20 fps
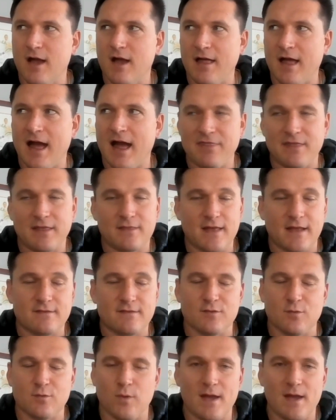I think
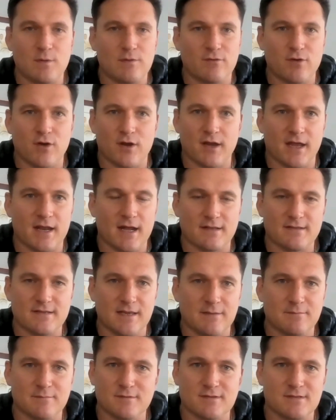that's the way. We've got to get our
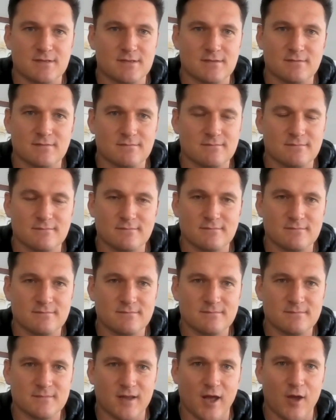teams
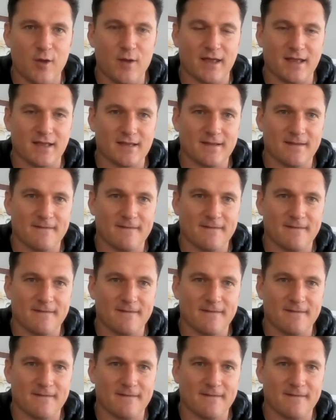going.